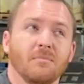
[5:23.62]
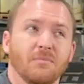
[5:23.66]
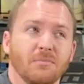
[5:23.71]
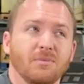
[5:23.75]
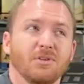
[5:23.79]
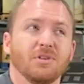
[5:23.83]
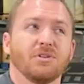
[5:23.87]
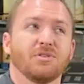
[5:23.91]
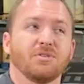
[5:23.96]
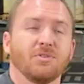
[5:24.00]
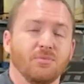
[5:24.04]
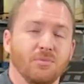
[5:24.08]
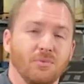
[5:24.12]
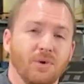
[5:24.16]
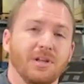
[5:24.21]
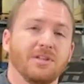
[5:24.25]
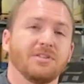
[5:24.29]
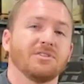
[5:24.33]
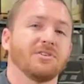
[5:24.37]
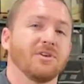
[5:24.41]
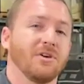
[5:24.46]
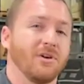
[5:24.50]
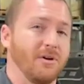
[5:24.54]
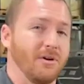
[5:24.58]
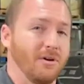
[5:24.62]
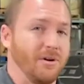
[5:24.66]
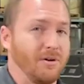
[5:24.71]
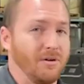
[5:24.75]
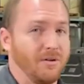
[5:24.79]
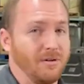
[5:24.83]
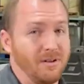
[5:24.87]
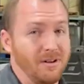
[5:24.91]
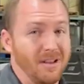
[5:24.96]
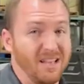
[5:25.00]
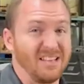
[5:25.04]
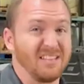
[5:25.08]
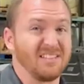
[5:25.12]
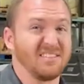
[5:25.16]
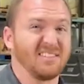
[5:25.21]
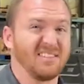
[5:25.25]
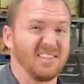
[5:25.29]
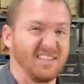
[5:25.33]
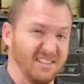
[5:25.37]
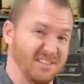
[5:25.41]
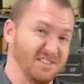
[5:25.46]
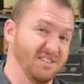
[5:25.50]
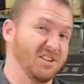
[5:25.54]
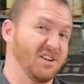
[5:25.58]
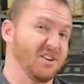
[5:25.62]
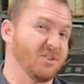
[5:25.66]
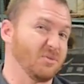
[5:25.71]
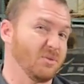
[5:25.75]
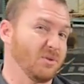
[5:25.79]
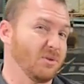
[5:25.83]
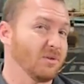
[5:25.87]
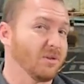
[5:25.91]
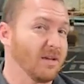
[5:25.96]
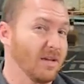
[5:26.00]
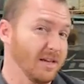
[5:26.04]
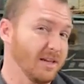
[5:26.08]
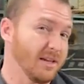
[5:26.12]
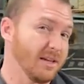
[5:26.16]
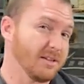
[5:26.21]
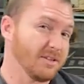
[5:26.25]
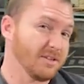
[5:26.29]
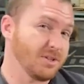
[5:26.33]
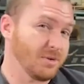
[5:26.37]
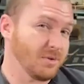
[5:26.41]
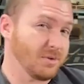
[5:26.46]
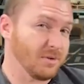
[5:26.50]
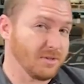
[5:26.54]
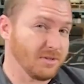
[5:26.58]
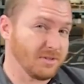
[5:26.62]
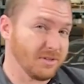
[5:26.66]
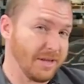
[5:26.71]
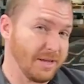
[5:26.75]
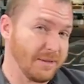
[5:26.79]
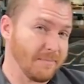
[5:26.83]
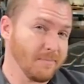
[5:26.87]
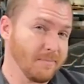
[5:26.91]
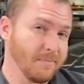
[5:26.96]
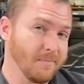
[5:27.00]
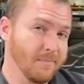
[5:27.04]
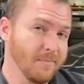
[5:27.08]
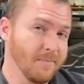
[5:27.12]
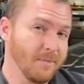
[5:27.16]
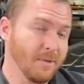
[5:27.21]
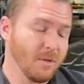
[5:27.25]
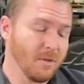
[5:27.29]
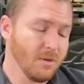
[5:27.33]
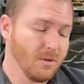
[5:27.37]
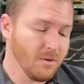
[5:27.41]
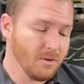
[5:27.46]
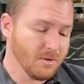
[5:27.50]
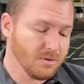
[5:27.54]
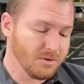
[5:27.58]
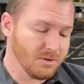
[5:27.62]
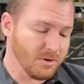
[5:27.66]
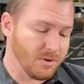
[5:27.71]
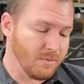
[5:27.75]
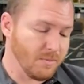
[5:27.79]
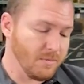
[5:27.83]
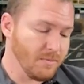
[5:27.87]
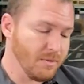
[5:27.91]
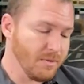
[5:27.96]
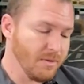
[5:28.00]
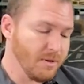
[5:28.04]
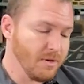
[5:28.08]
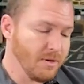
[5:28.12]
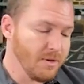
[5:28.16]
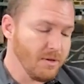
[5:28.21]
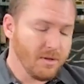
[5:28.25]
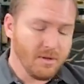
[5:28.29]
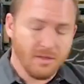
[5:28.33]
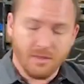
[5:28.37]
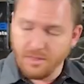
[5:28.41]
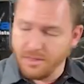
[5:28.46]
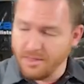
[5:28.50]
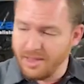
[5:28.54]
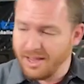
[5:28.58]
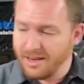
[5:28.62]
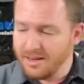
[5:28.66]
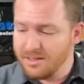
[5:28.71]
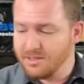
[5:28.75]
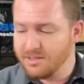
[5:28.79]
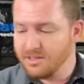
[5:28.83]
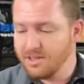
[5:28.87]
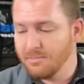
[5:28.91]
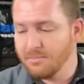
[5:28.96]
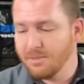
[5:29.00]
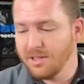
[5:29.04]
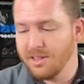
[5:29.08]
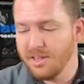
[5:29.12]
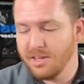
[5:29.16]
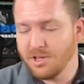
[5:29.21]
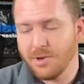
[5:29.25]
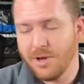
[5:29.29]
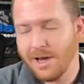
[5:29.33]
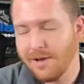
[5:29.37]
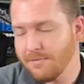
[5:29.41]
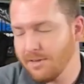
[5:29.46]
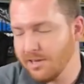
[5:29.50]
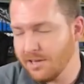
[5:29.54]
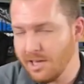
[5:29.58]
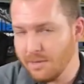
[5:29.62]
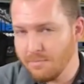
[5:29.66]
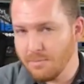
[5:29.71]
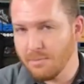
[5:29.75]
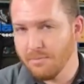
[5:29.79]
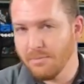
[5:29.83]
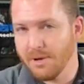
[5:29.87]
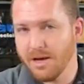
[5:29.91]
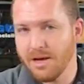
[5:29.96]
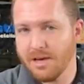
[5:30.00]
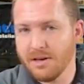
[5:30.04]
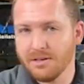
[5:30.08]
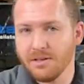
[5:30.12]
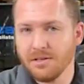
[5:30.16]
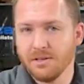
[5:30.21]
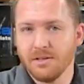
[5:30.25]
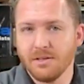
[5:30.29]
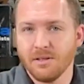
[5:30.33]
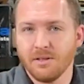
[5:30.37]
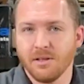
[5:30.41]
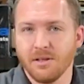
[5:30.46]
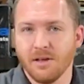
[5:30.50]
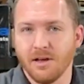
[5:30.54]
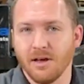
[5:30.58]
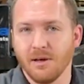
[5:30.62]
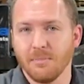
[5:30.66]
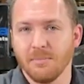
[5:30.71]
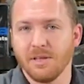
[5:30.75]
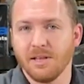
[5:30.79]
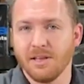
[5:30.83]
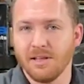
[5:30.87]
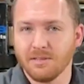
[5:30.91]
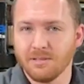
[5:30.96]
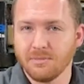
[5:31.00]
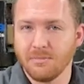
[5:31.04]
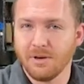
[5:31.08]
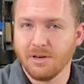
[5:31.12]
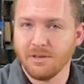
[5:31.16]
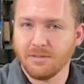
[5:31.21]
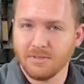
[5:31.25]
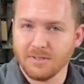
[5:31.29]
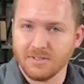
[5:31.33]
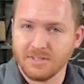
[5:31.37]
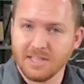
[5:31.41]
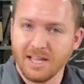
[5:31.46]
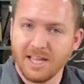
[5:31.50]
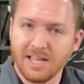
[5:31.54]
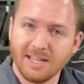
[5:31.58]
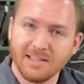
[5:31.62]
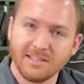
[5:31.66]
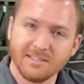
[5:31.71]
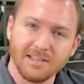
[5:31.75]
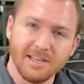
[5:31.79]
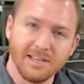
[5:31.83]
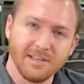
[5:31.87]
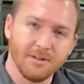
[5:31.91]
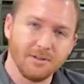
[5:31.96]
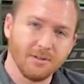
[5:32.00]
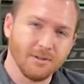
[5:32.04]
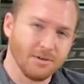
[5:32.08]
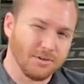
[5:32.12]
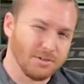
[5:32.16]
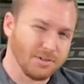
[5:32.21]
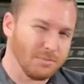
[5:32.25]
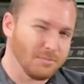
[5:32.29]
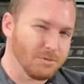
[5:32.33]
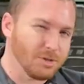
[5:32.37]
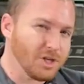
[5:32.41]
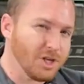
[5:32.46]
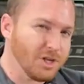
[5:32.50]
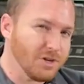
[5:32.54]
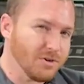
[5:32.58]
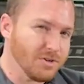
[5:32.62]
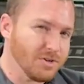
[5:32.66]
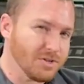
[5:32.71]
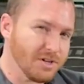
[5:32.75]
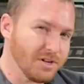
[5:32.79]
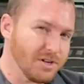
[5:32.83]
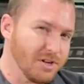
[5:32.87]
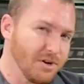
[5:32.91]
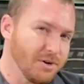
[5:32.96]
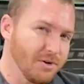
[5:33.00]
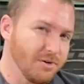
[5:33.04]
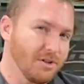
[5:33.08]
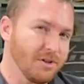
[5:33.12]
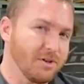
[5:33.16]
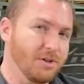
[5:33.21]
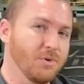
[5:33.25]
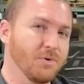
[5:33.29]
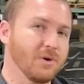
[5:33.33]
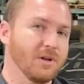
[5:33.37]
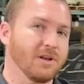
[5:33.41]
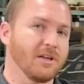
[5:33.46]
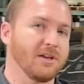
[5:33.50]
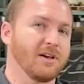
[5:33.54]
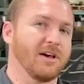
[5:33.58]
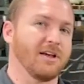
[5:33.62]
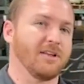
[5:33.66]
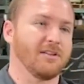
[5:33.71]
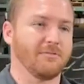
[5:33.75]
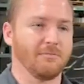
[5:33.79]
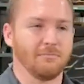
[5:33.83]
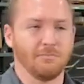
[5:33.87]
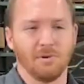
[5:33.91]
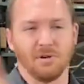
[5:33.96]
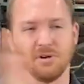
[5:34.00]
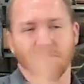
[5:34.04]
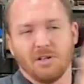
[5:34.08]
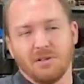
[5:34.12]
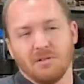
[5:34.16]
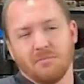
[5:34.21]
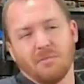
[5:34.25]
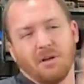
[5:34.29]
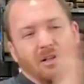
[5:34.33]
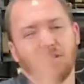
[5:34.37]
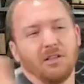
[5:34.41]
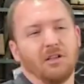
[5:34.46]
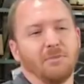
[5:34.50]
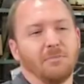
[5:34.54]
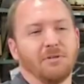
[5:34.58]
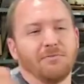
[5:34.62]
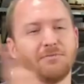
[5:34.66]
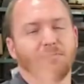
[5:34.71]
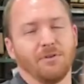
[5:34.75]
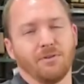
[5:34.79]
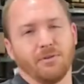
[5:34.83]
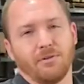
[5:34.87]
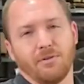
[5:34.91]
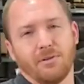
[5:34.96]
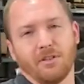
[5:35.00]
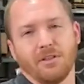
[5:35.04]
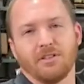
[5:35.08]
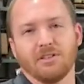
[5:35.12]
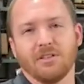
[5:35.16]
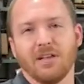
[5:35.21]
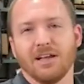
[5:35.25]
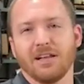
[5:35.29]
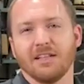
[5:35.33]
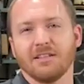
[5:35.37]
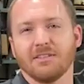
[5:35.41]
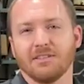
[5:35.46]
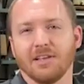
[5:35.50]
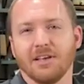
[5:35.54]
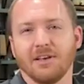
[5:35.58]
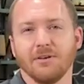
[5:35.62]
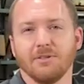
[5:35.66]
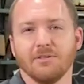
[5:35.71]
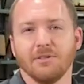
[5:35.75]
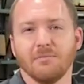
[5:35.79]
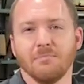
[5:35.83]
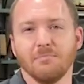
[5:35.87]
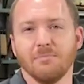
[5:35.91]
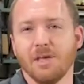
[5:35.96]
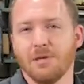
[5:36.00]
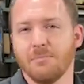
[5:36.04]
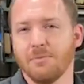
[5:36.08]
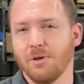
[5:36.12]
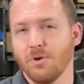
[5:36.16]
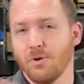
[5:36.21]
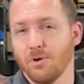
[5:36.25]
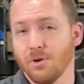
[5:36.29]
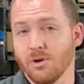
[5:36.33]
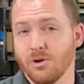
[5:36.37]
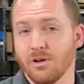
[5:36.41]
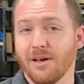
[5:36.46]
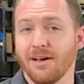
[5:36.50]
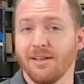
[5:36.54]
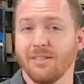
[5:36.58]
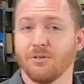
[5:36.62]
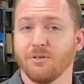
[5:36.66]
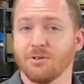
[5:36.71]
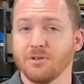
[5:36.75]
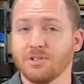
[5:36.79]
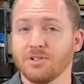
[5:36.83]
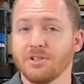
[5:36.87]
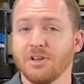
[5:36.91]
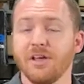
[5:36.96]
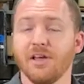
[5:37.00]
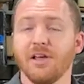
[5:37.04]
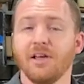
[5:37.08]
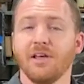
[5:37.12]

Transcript: just race car-ness in general, I guess you could say. So that is something that you have to keep in mind. It is a bit of a sliding scale. There are some cheaters in here that you can kind of put it a little bit further on the sliding scale than maybe you could others.